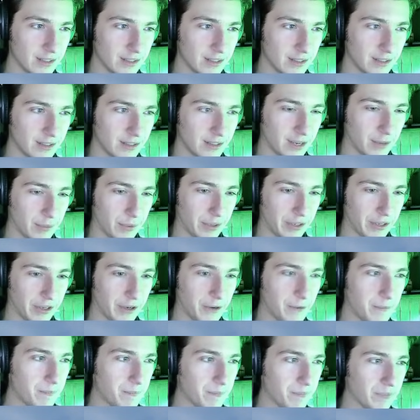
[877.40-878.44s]
There we
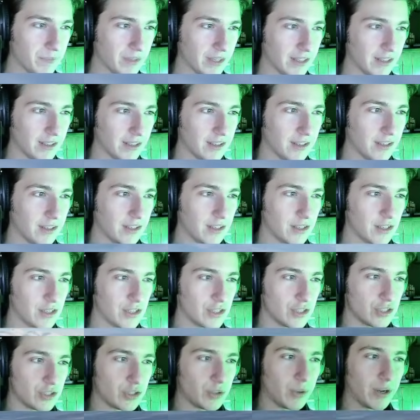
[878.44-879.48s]
go.
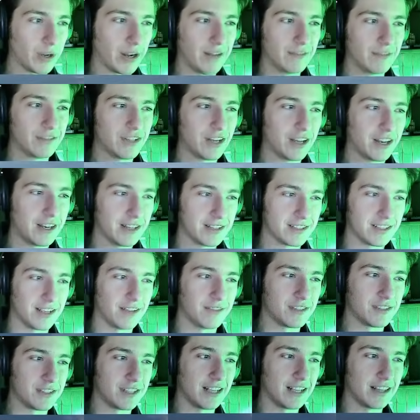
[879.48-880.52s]
So what I've done is
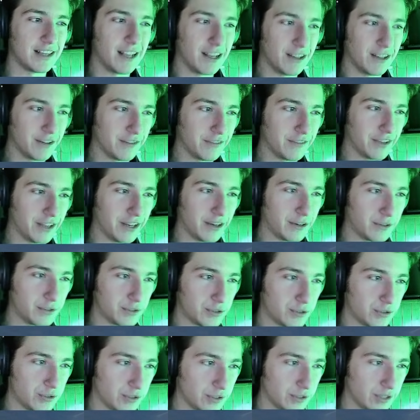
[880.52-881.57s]
I've set the
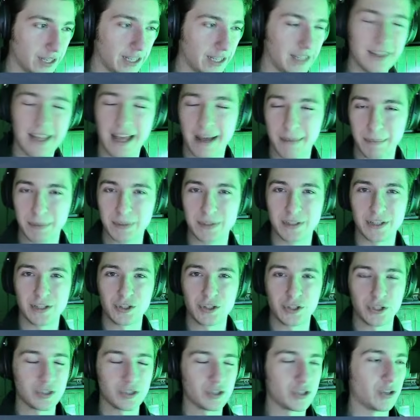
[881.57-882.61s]
elevators in that
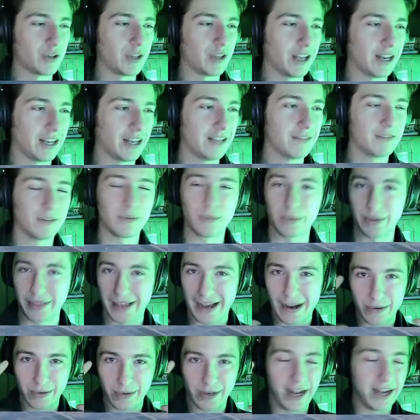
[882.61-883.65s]
position so that even
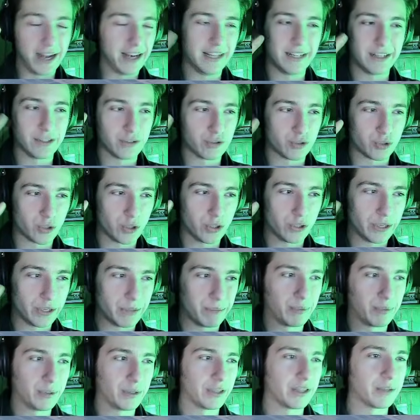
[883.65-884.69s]
without any control
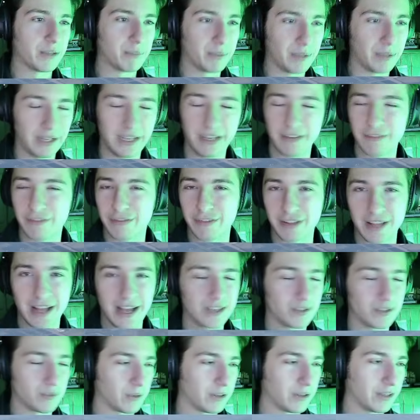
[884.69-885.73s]
input, the plane
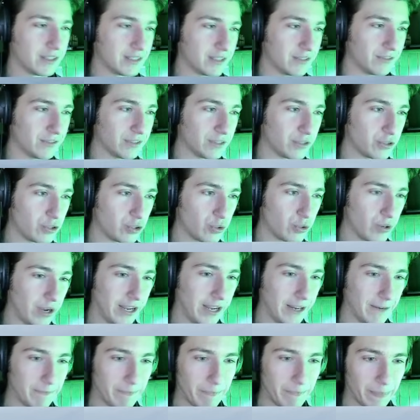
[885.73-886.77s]
flies relatively straight.
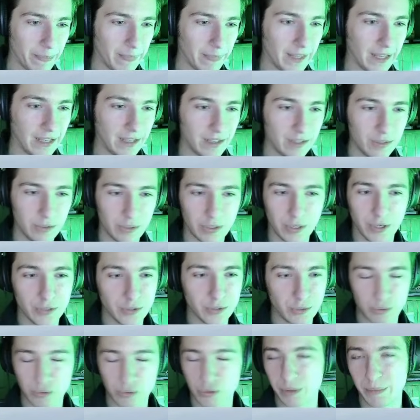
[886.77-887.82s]
You could
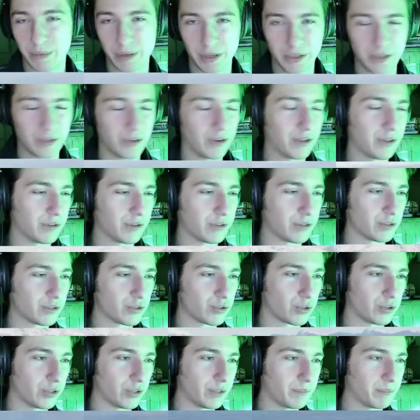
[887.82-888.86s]
also trim all your other
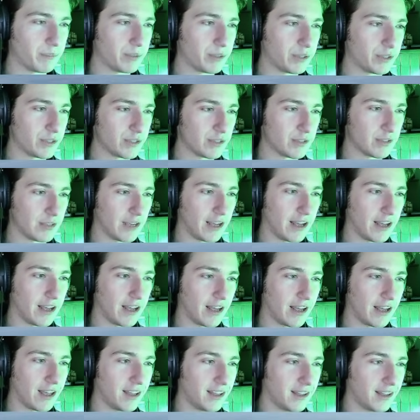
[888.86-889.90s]
control inputs
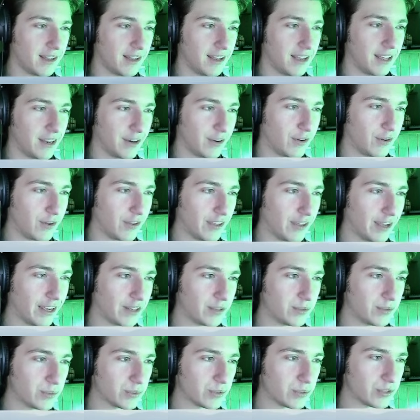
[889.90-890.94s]
and all that
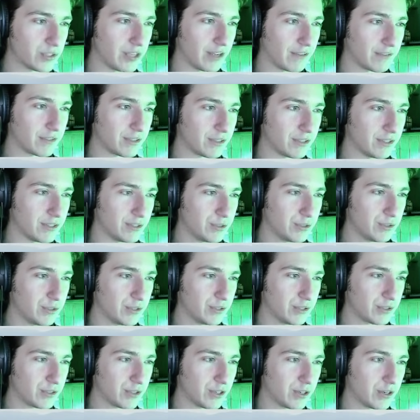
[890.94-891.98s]
cool stuff. So let's do a little
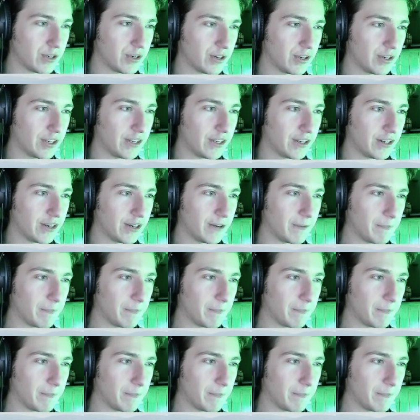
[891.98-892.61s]
turn here.